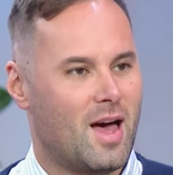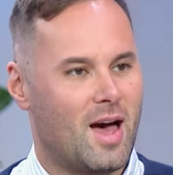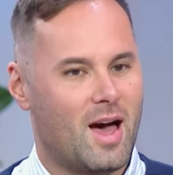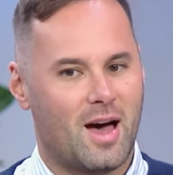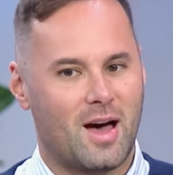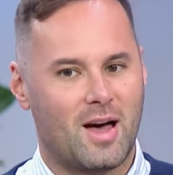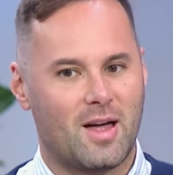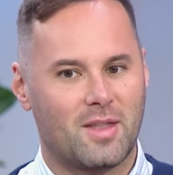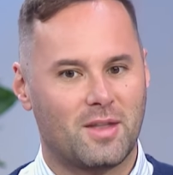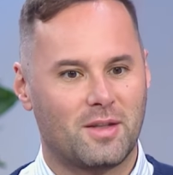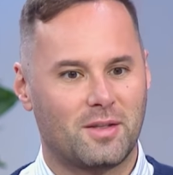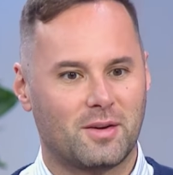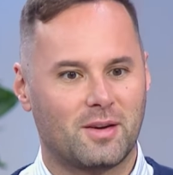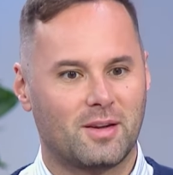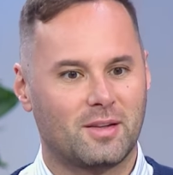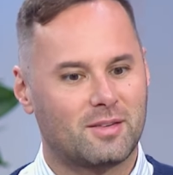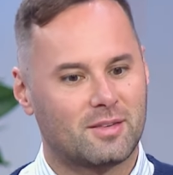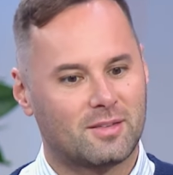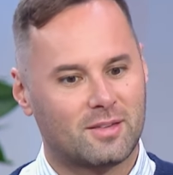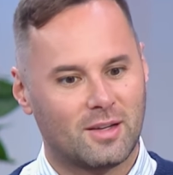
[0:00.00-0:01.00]
And
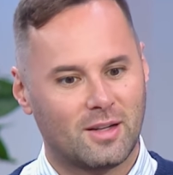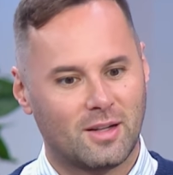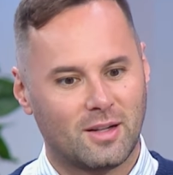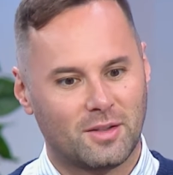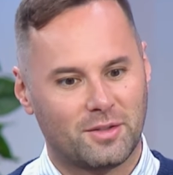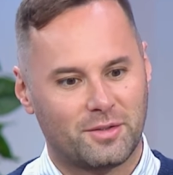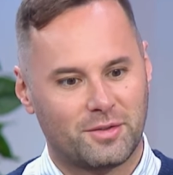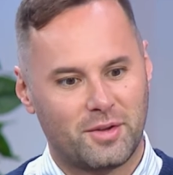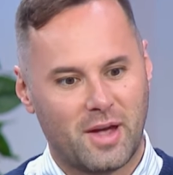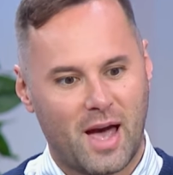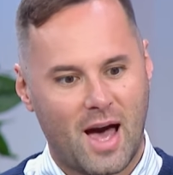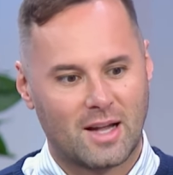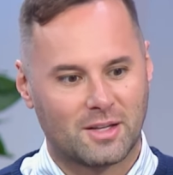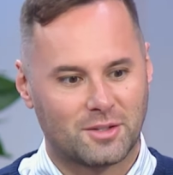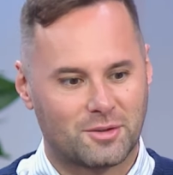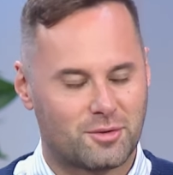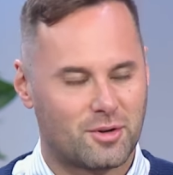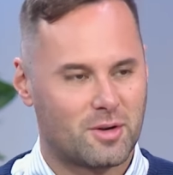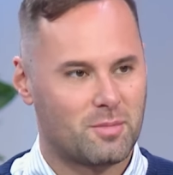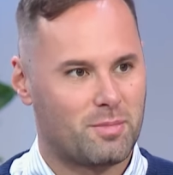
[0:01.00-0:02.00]
it's still, the
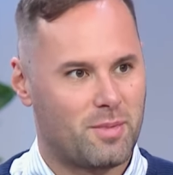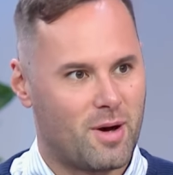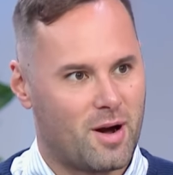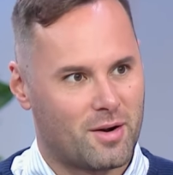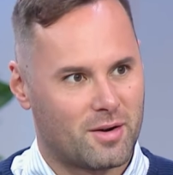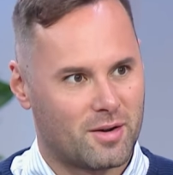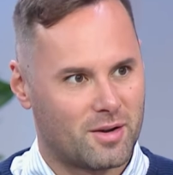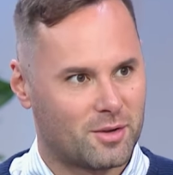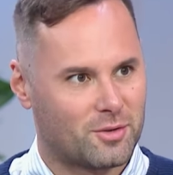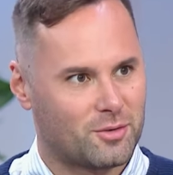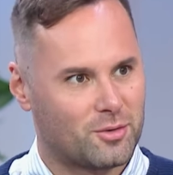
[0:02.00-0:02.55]
entry barrier